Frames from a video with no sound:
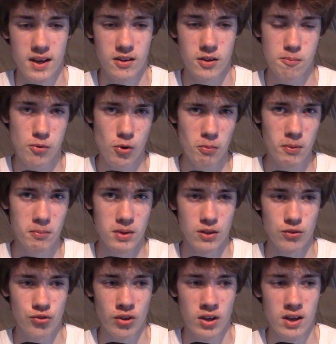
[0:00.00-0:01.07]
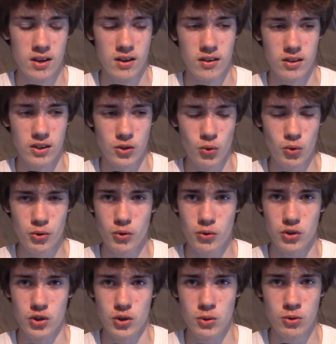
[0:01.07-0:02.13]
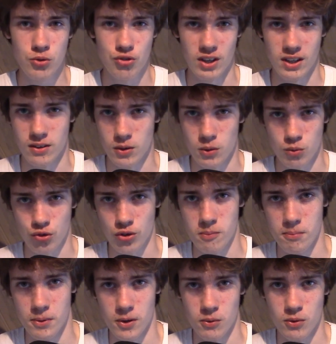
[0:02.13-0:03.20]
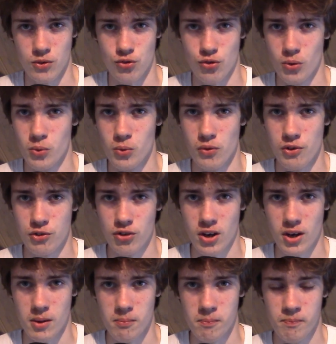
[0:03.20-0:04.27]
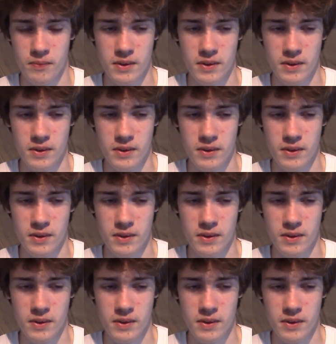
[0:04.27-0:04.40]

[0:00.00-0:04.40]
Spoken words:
The problem is, you're not using those components all the time.